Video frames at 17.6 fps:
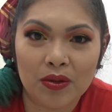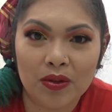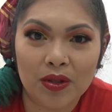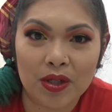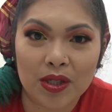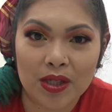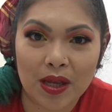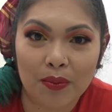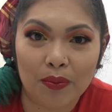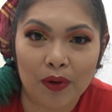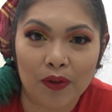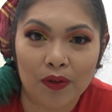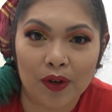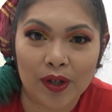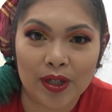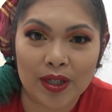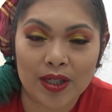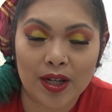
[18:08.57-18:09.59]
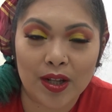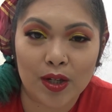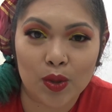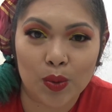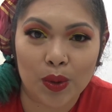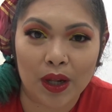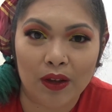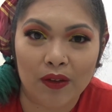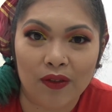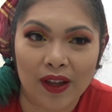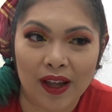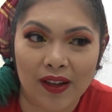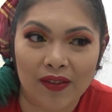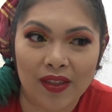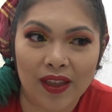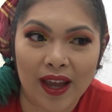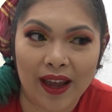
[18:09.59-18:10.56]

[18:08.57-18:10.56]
December 1st to the 25th,